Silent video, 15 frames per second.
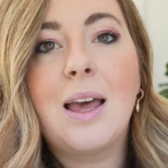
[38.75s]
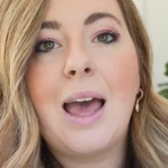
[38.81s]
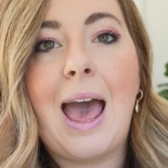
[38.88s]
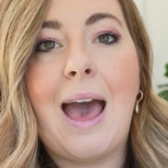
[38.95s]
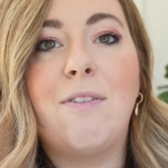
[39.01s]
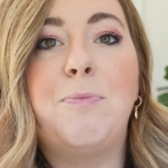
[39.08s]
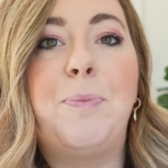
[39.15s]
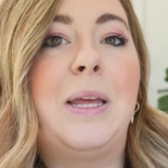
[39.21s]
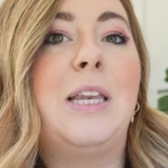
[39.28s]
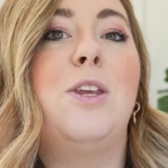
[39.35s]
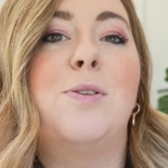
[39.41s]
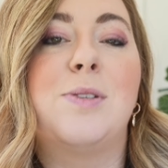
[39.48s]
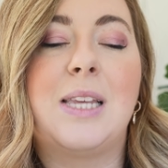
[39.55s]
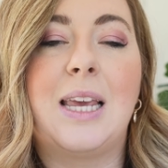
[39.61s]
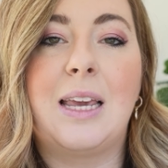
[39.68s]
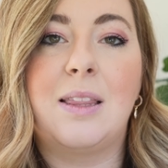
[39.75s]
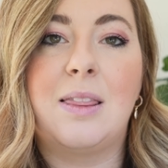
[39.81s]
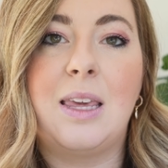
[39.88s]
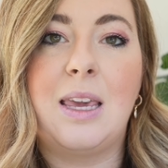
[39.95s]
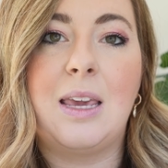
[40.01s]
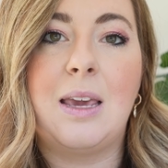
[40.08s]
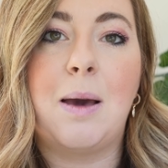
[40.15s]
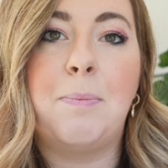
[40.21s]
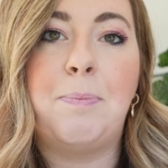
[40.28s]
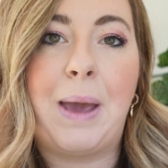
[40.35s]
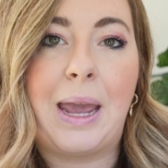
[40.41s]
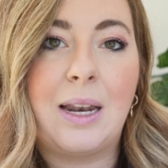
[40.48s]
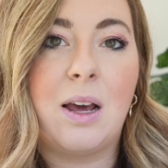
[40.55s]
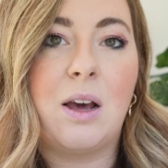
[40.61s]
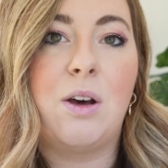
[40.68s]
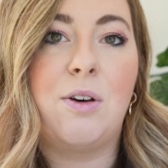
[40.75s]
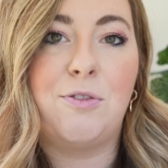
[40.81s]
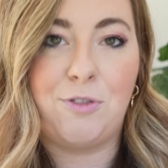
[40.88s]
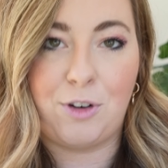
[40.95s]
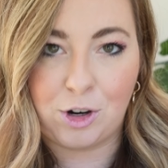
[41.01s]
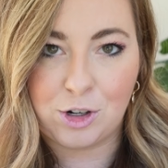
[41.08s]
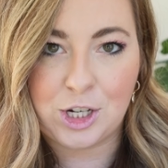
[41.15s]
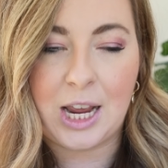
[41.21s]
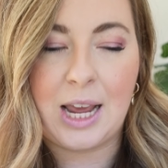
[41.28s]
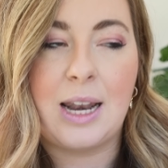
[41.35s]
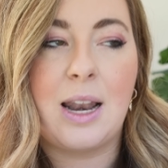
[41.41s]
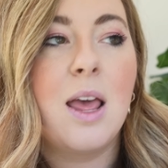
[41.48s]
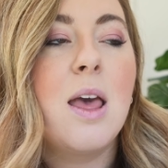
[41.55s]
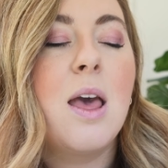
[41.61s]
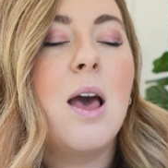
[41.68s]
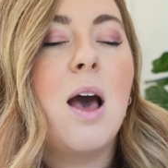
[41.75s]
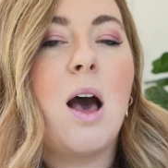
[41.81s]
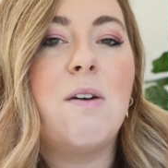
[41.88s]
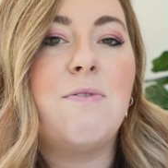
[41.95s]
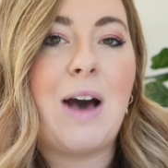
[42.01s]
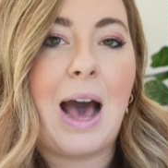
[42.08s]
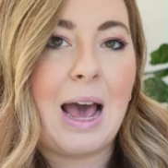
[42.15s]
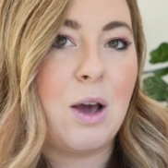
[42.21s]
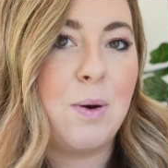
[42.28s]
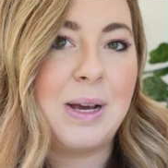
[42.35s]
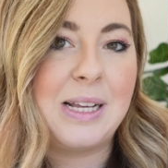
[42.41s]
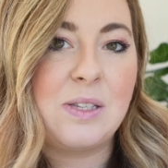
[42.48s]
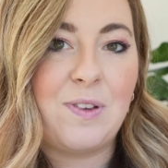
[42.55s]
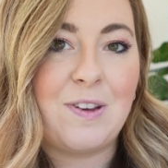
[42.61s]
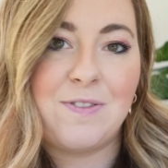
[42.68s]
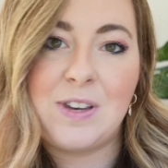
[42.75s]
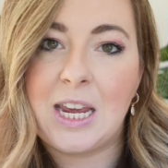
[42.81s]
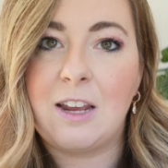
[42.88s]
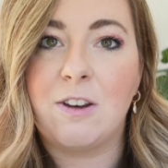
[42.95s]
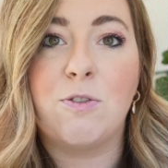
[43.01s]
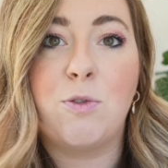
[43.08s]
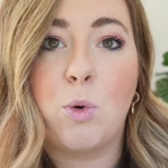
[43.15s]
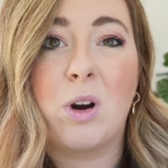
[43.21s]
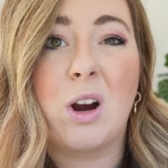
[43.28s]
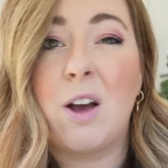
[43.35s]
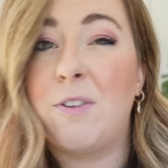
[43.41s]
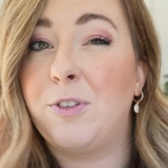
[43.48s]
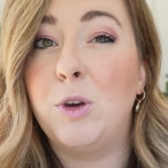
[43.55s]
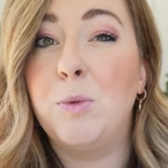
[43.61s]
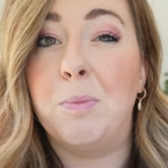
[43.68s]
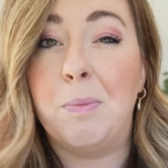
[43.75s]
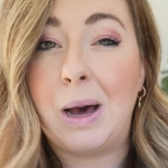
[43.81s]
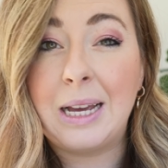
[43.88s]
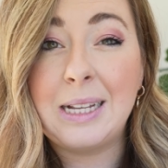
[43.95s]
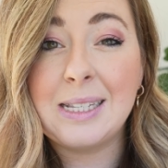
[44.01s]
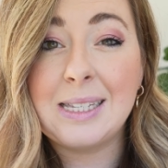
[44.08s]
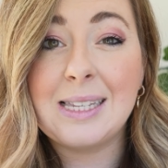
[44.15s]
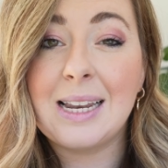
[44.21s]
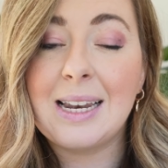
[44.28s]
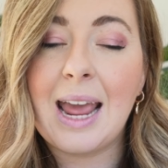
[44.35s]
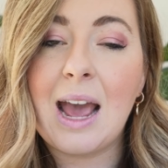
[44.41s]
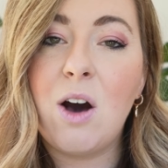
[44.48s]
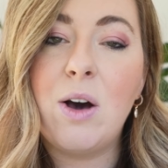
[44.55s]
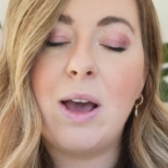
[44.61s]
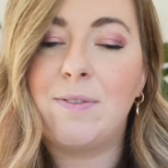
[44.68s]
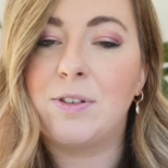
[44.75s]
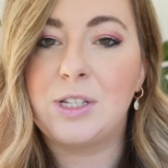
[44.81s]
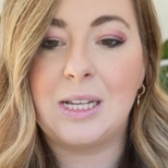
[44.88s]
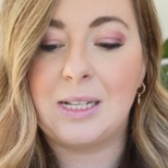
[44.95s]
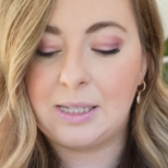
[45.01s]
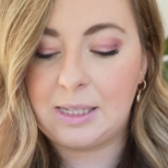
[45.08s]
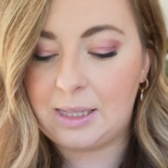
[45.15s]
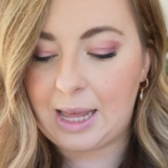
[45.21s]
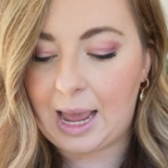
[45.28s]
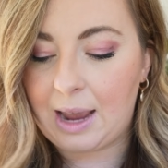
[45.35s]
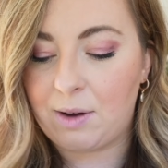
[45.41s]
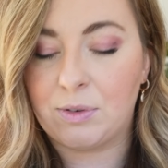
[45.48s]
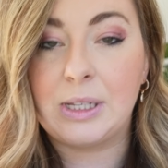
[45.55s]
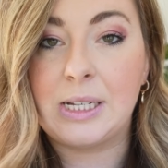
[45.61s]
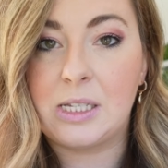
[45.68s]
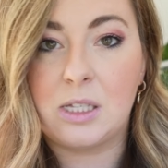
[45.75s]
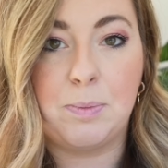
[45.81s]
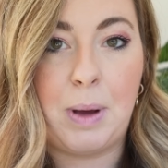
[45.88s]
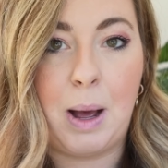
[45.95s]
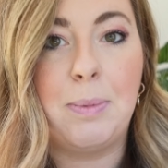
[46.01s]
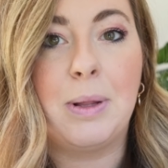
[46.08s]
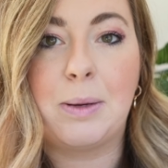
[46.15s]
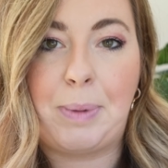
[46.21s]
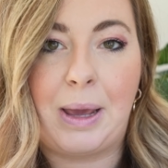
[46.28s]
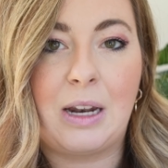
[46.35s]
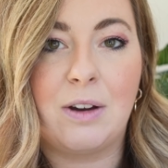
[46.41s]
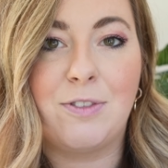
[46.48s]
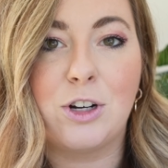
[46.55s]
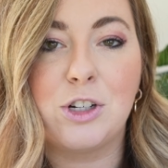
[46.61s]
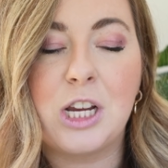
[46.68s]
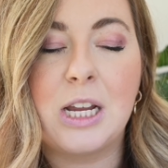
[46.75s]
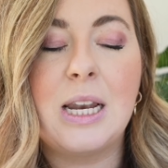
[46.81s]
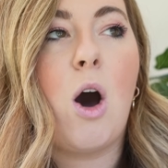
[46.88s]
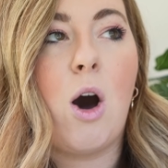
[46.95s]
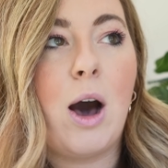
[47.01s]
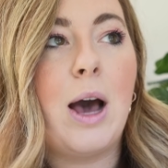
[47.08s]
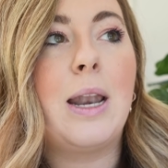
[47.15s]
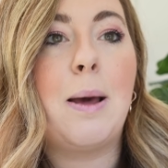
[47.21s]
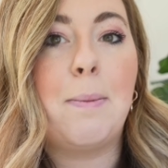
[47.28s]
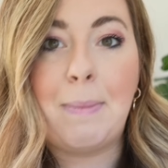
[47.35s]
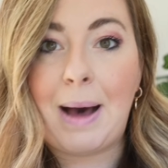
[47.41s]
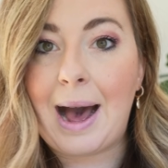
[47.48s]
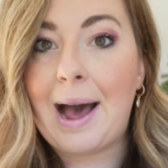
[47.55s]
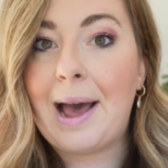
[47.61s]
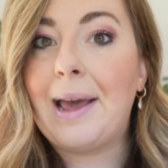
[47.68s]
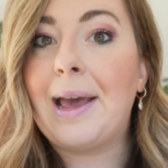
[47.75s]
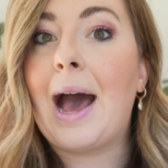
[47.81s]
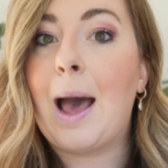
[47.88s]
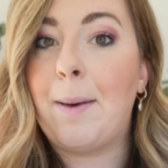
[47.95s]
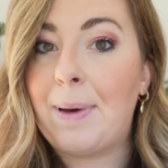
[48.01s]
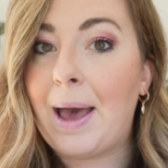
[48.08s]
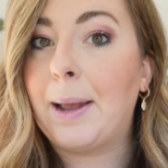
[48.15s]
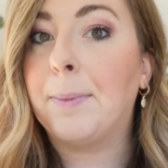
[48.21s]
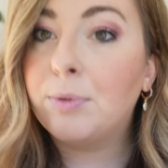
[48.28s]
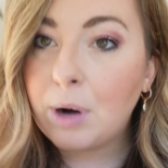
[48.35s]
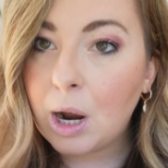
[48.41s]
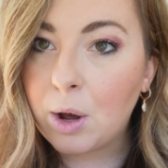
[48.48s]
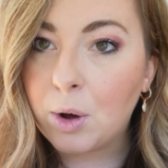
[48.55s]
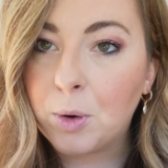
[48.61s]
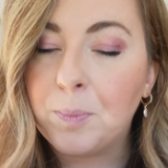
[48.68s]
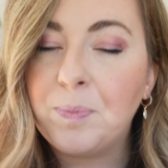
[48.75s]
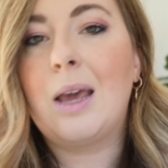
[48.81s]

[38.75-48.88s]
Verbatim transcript: have been using the beta version of i O S fifteen for a few months now, ever since they released the public beta version on my iPad Pro.